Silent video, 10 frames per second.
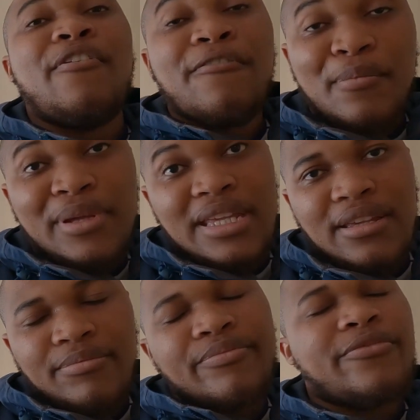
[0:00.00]
for me.
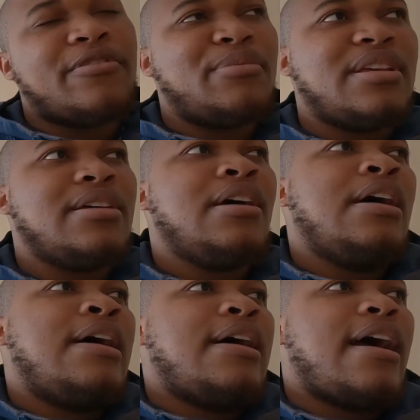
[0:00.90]

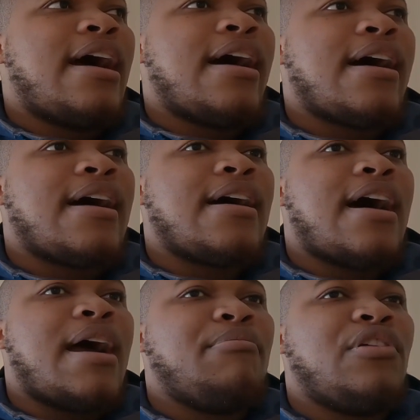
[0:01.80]

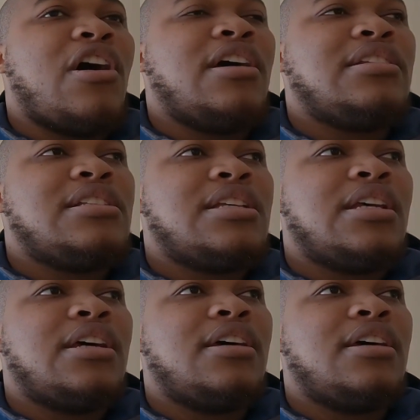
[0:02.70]
I'm not,